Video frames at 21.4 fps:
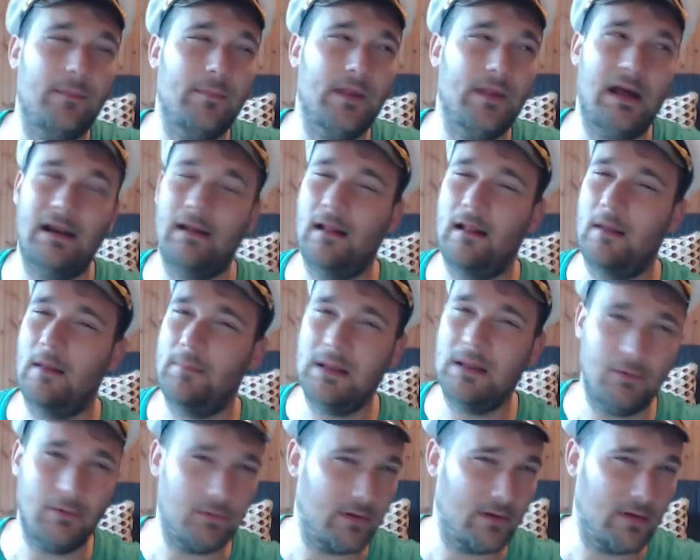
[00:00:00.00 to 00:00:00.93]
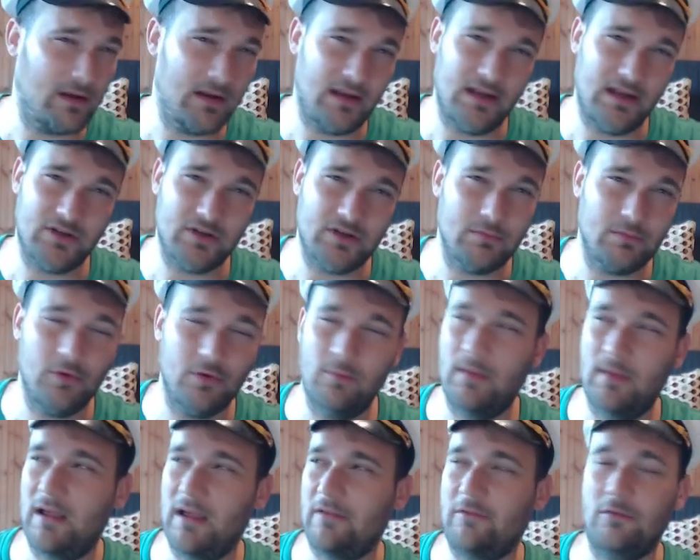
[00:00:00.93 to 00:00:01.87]
Not a lot of people run an Ancient
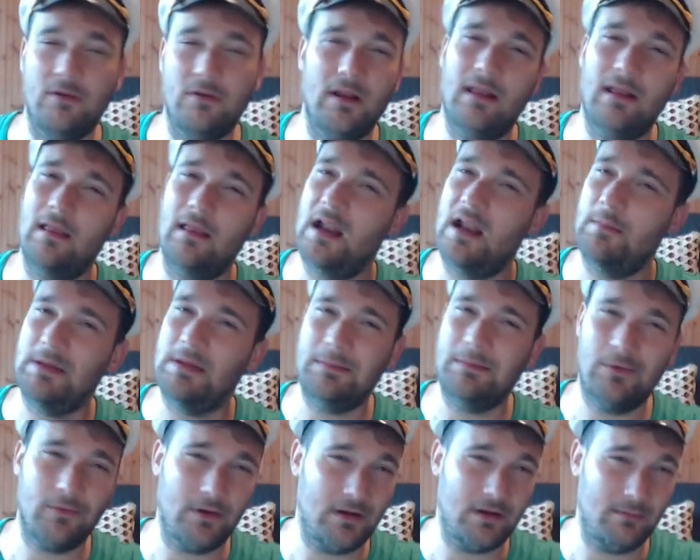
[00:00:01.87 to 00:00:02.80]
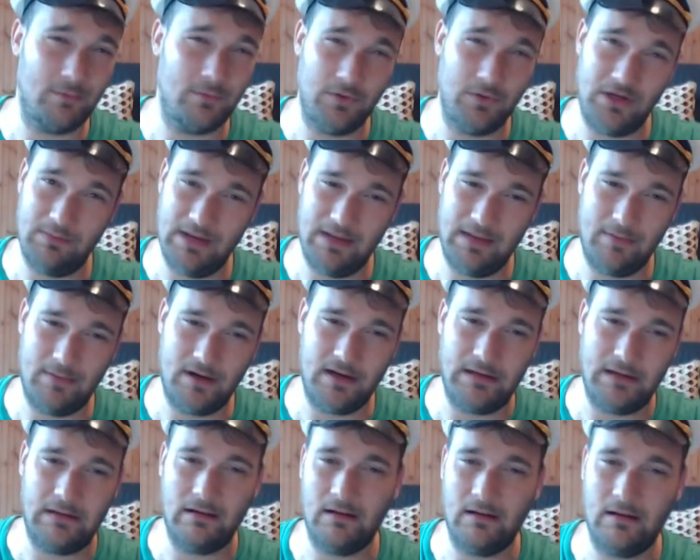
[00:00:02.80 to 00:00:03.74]
Brewmaster. Not a lot of people run a Booty Bay
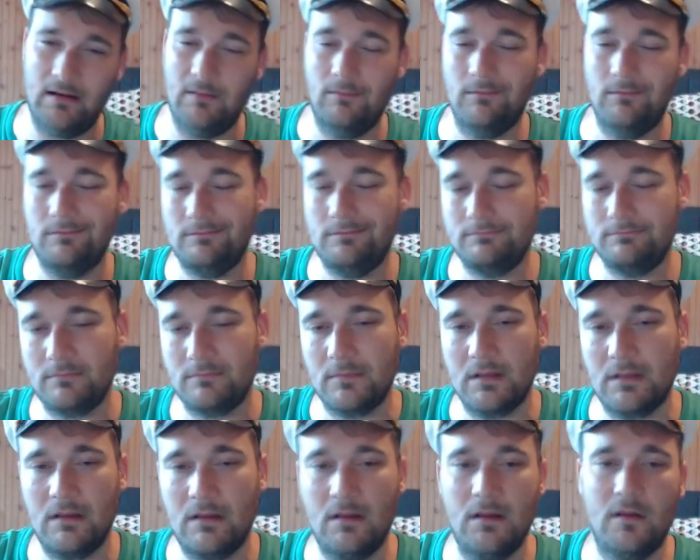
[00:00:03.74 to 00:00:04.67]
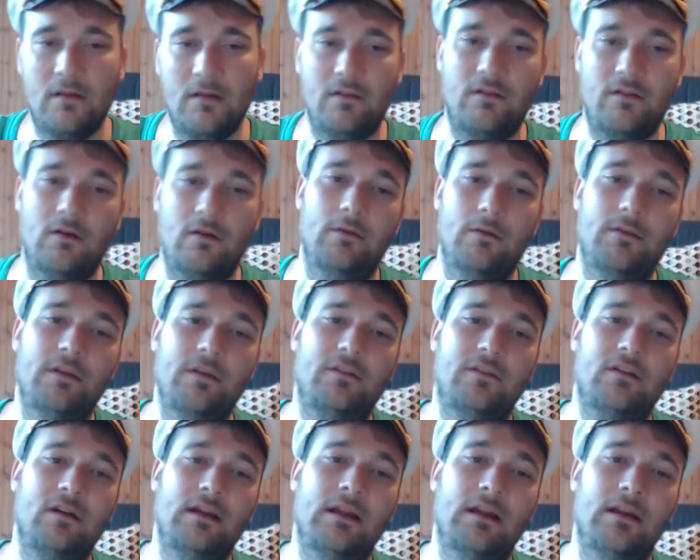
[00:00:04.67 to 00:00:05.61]
Bodyguard. So
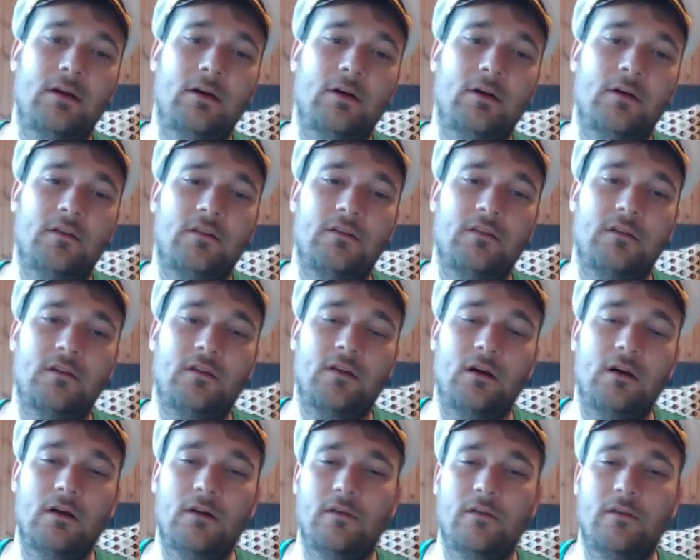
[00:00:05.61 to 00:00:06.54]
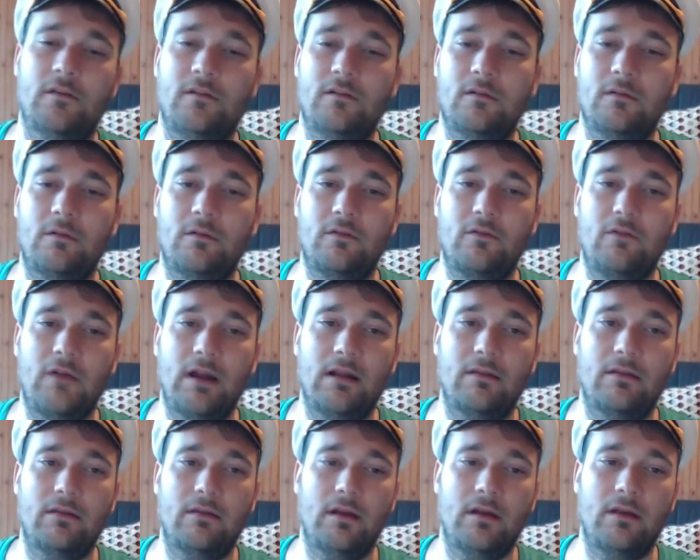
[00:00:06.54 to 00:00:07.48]
it hurts this card's
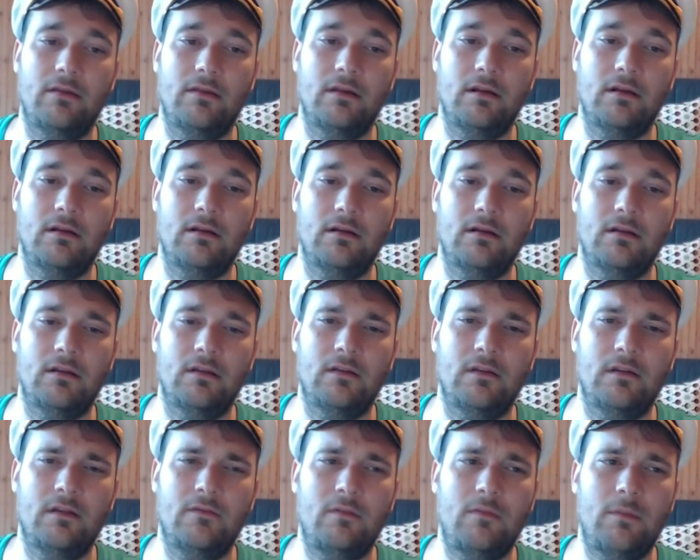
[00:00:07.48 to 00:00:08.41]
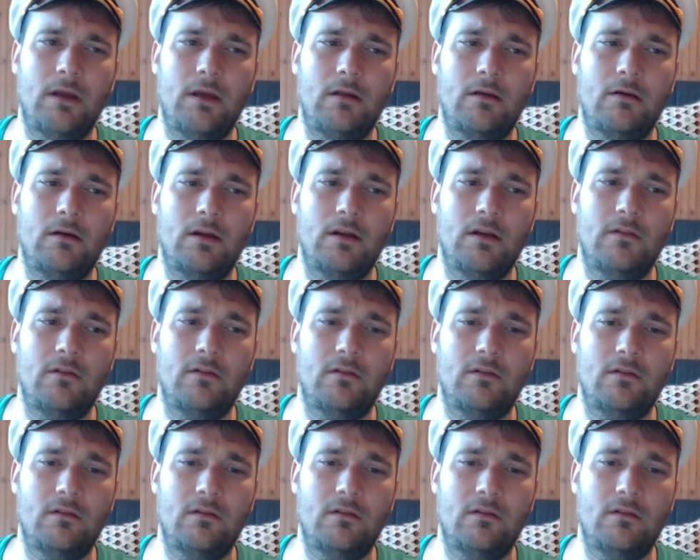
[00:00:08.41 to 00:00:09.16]
strength, I think. Is that it for Battle Cries?